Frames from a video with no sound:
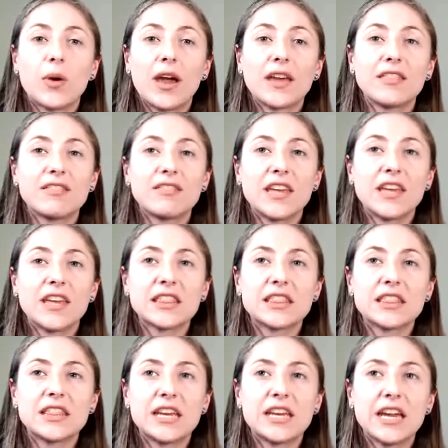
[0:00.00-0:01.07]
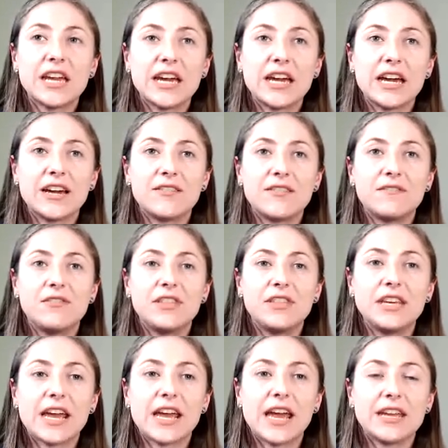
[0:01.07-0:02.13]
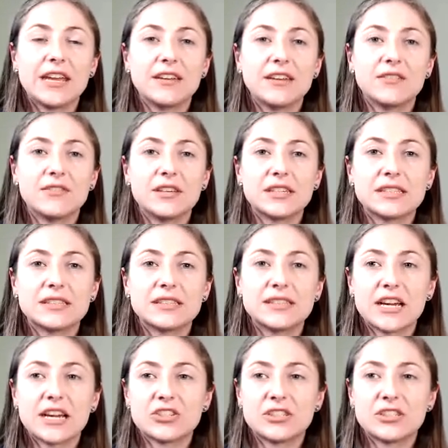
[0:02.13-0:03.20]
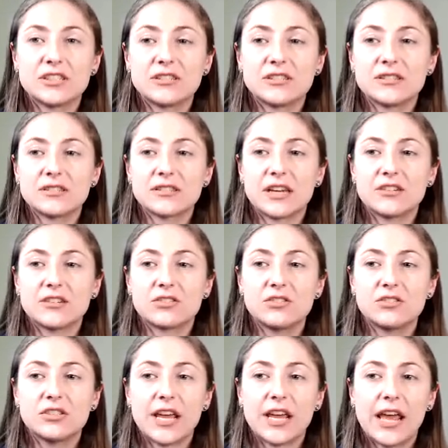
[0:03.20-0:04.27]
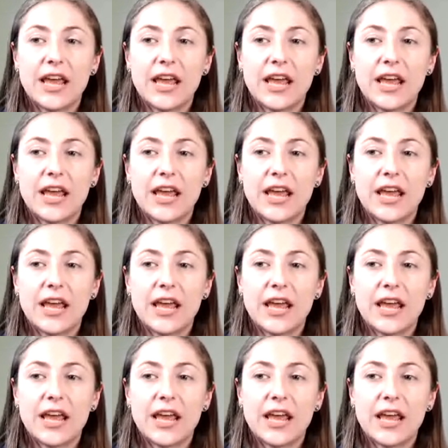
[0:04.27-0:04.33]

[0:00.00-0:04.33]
I think they have the end of this section scheduled to